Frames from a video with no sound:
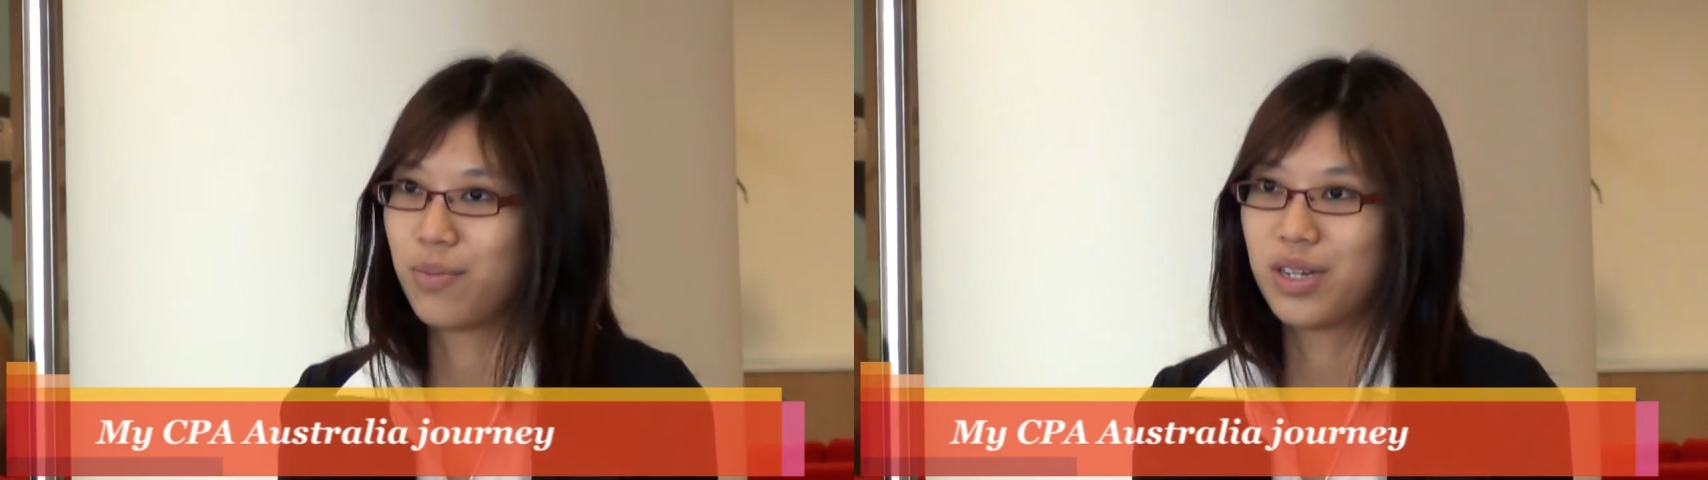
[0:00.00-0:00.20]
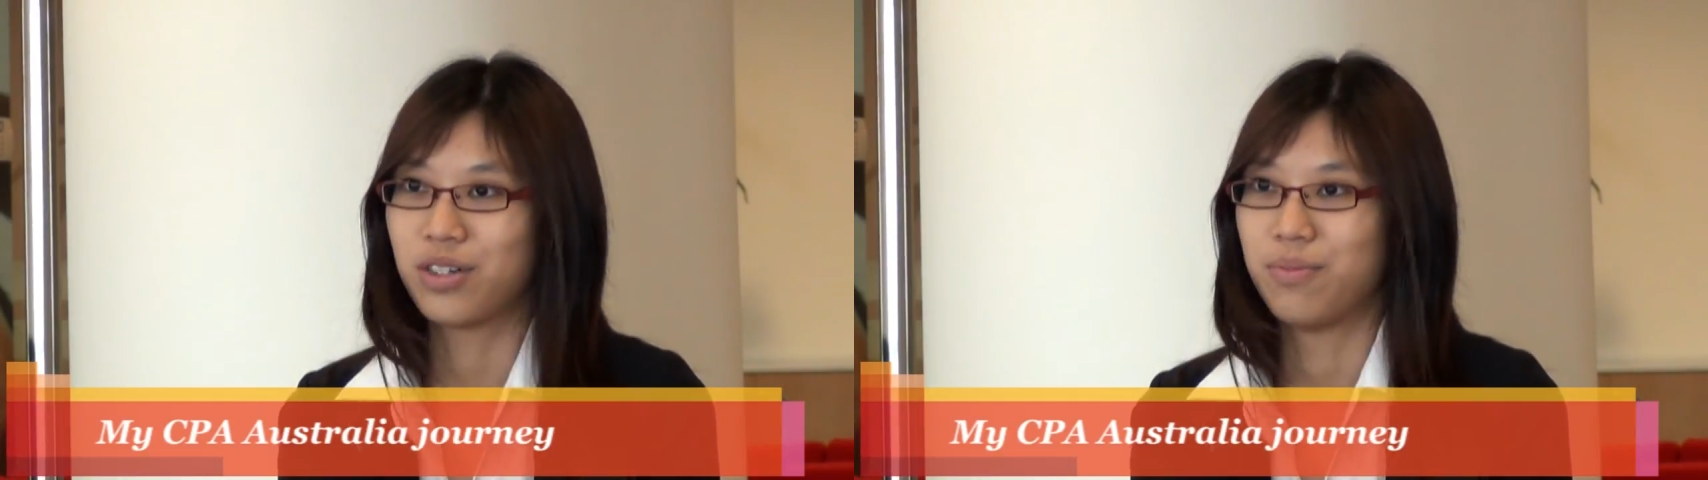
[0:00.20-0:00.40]

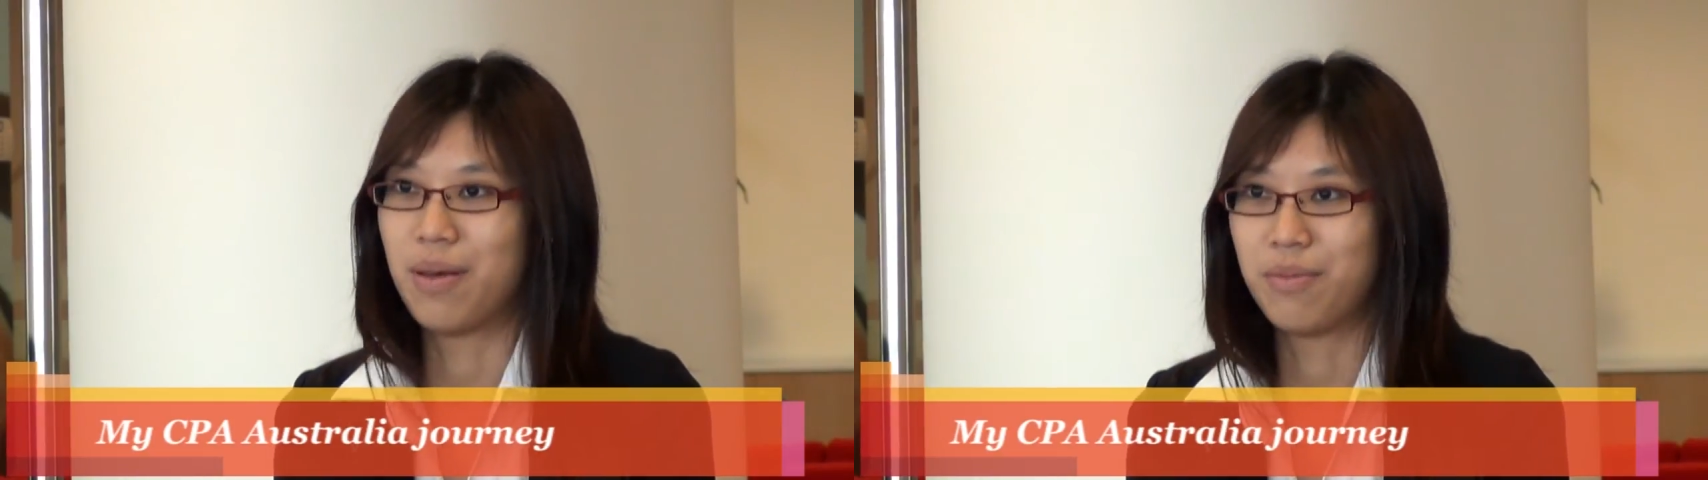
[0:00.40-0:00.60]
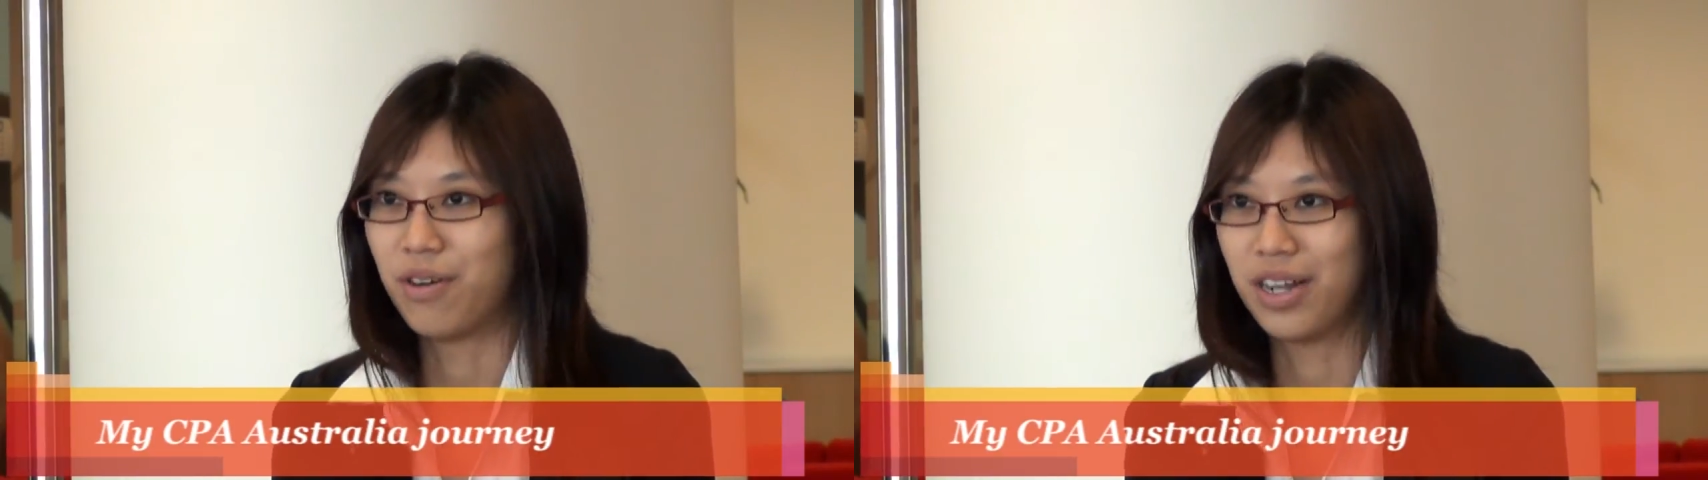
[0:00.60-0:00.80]
much on
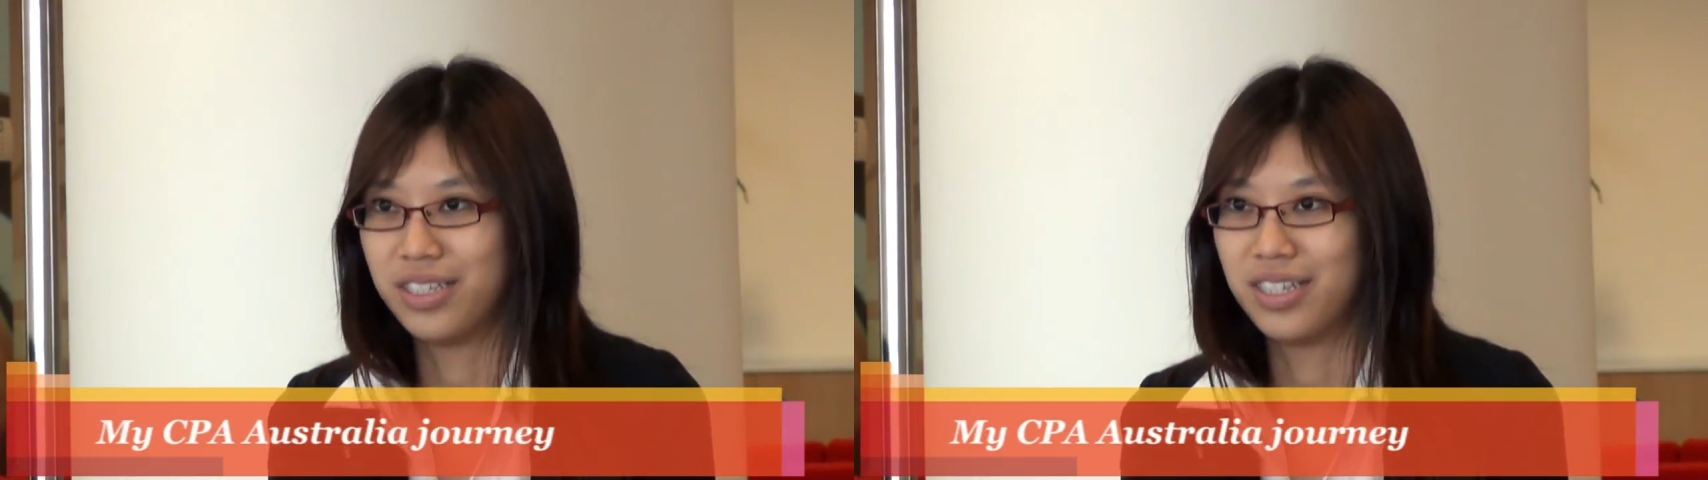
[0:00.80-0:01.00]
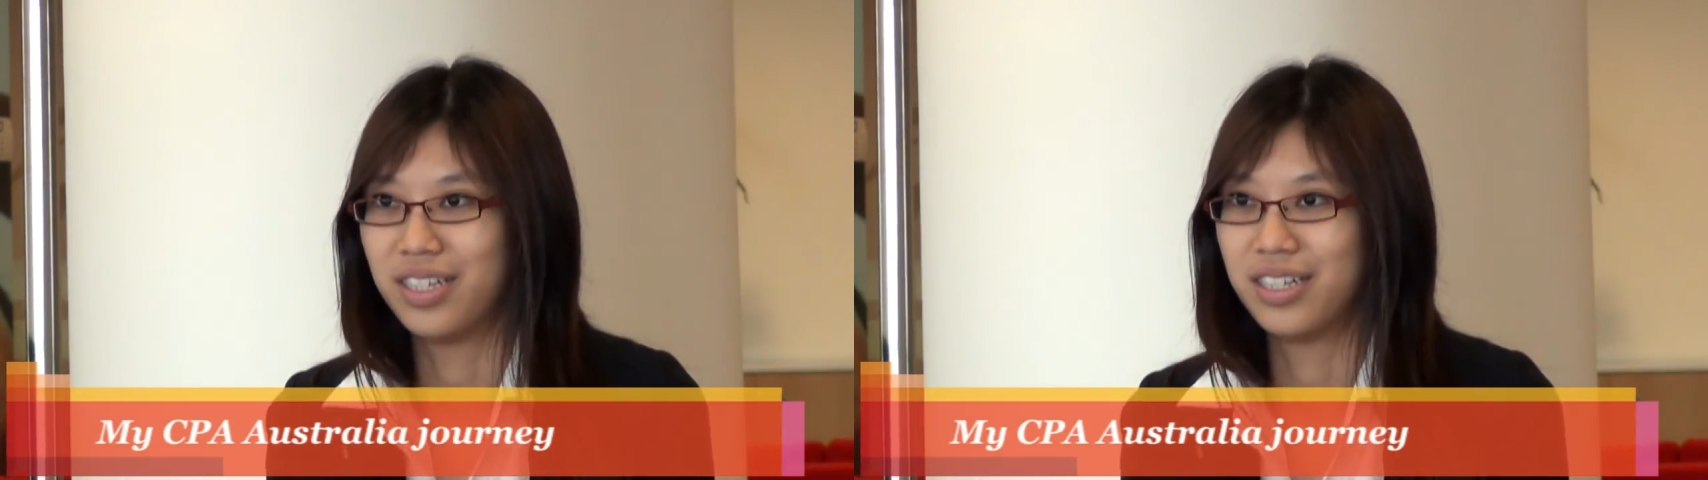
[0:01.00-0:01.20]

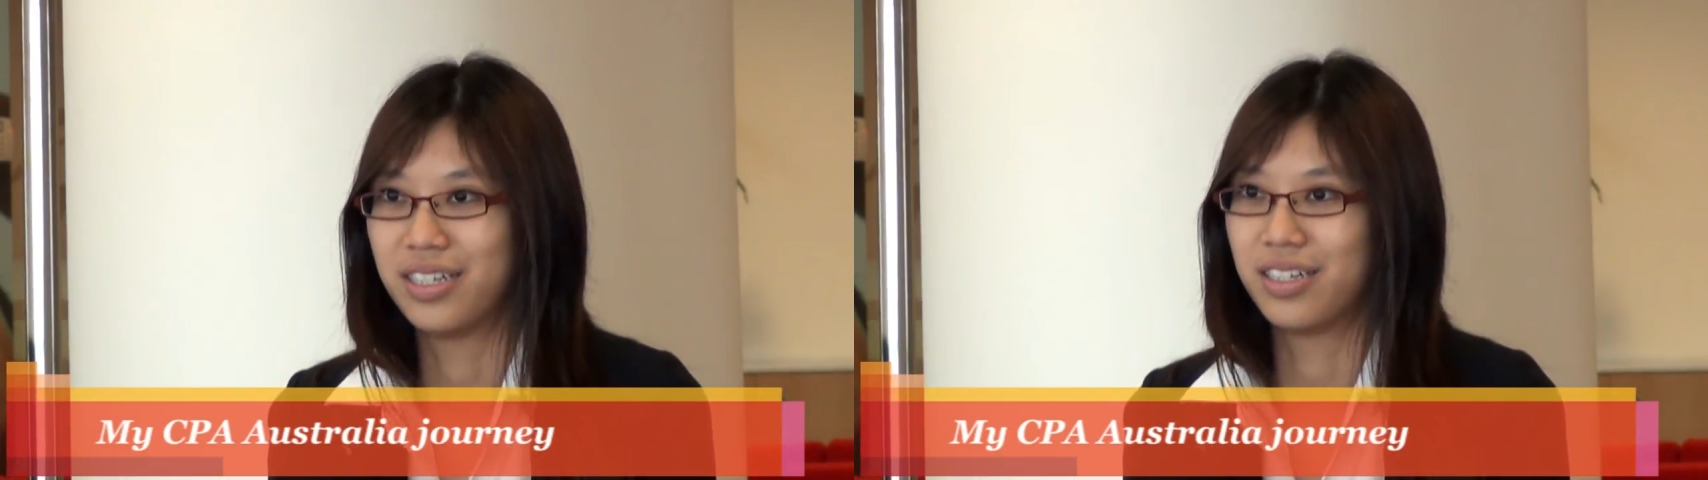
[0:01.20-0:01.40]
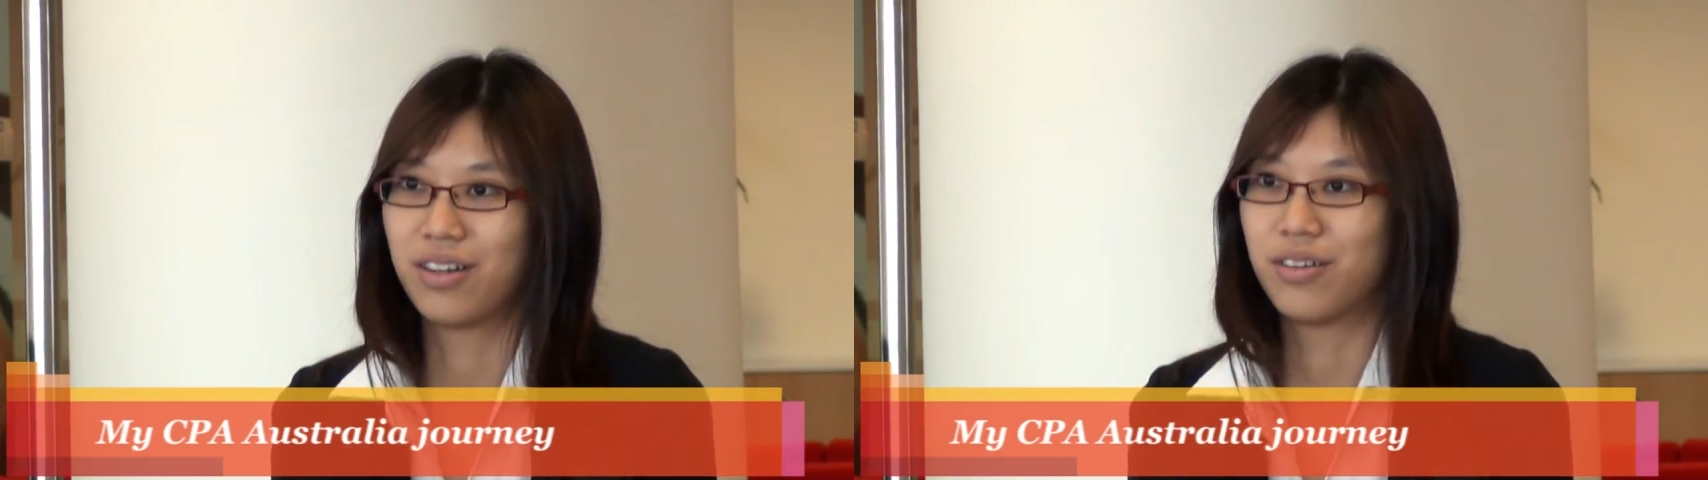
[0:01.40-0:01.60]
memorizing